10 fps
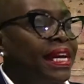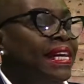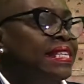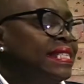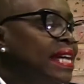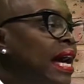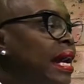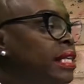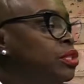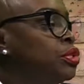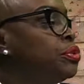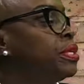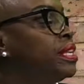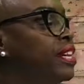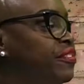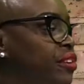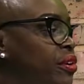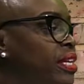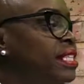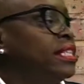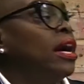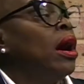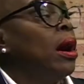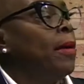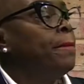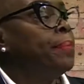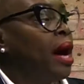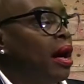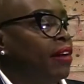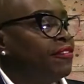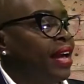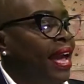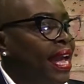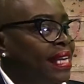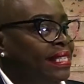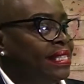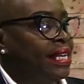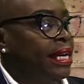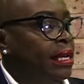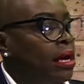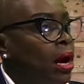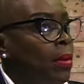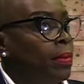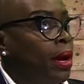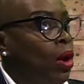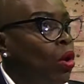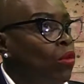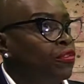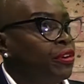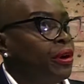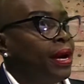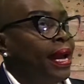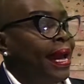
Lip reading: enzymes on your liver is above 18 over